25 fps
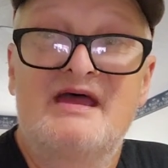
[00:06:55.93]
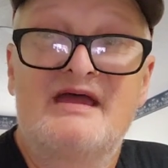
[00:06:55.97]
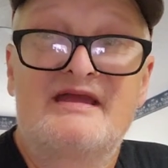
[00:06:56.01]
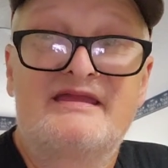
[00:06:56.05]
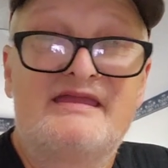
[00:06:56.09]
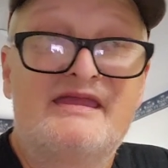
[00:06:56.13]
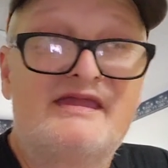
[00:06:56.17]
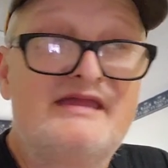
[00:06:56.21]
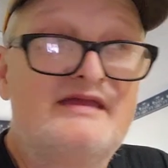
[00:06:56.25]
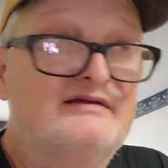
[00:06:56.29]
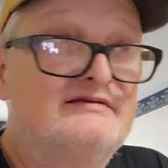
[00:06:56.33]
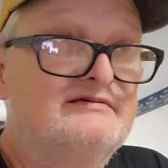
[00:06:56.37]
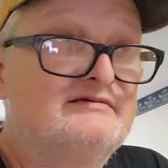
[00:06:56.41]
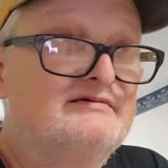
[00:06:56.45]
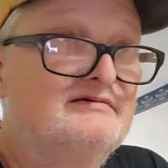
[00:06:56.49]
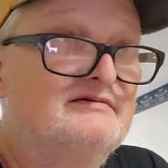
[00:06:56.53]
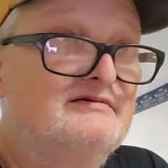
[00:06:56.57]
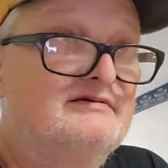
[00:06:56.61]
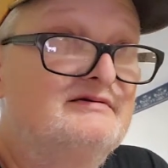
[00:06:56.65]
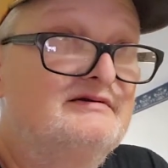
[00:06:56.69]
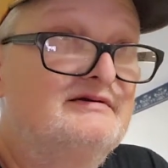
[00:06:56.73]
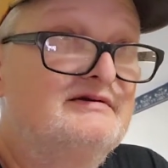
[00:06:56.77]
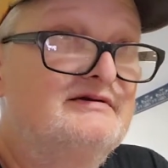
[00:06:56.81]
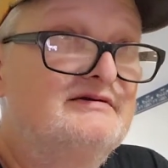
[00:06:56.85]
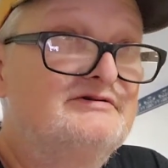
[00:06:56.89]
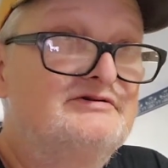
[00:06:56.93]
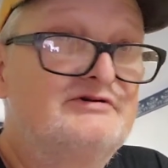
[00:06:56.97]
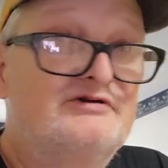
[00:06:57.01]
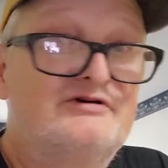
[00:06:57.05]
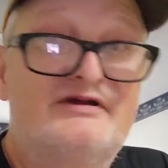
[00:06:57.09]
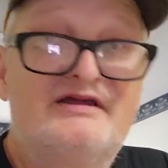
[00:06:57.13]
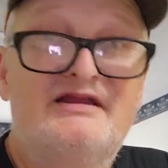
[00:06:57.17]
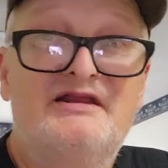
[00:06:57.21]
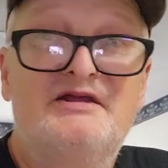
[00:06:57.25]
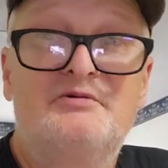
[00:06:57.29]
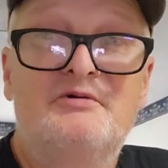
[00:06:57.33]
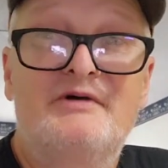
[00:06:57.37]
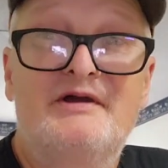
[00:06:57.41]
I can. So
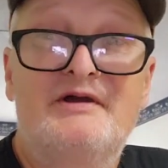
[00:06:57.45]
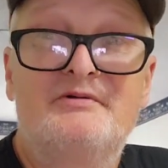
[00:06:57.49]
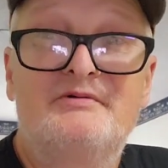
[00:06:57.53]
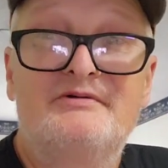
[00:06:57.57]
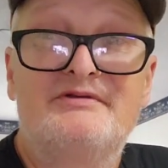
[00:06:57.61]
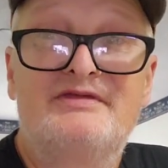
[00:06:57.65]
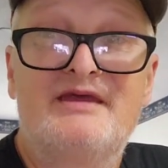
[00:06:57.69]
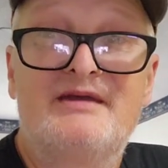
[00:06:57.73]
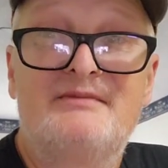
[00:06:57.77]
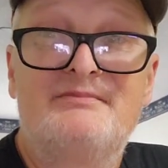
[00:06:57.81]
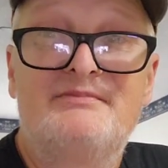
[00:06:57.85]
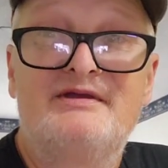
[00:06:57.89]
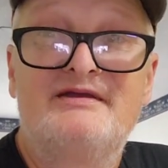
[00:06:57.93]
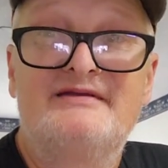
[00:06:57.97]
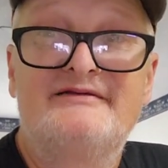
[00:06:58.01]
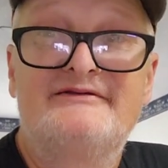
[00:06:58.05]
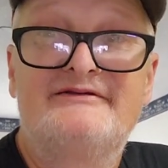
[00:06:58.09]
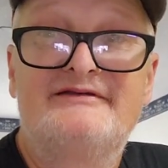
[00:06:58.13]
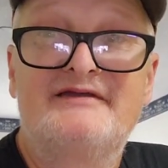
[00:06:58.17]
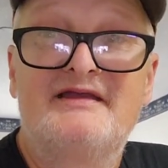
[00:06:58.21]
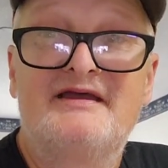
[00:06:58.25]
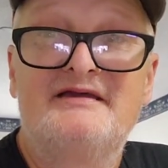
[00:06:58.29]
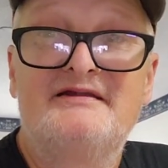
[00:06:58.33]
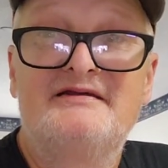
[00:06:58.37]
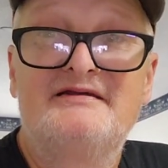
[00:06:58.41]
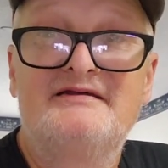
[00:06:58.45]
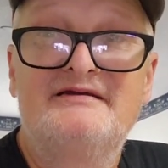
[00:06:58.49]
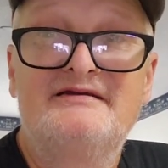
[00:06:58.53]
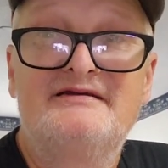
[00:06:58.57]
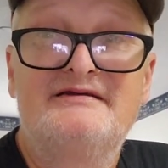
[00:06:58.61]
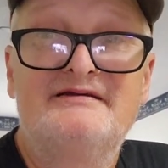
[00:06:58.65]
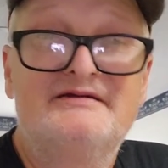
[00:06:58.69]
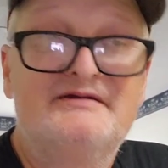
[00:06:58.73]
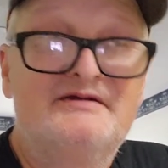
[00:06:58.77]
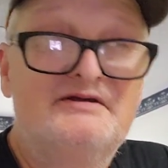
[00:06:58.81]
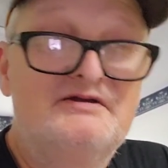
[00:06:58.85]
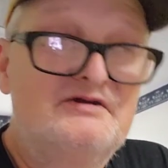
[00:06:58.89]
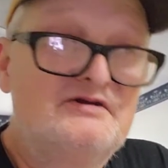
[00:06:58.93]
anyway, with that being said,
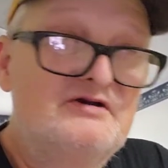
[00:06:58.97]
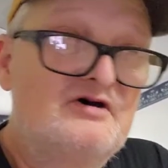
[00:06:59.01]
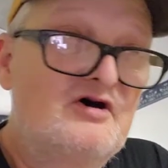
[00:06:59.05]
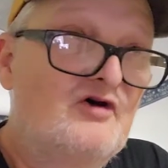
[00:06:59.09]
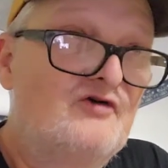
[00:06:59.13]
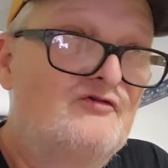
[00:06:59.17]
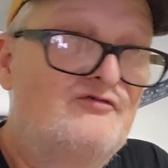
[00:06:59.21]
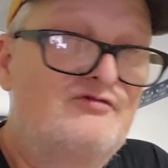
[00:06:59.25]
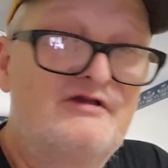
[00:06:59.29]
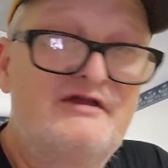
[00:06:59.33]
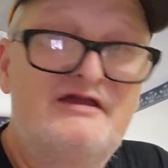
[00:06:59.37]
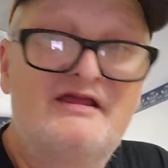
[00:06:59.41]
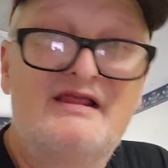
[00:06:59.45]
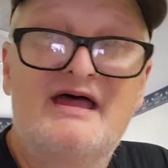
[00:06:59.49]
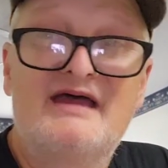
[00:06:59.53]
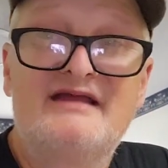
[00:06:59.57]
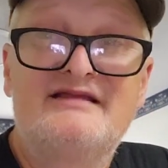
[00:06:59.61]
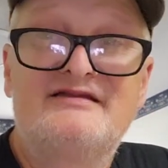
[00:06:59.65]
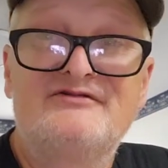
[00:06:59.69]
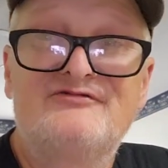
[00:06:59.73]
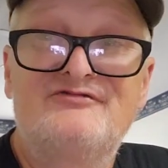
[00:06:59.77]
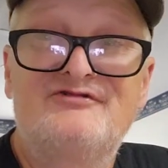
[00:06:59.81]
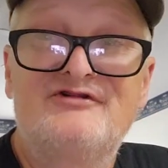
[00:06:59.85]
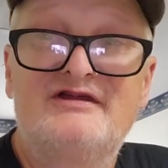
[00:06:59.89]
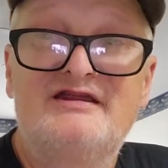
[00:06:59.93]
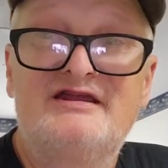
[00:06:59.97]
hopefully you liked the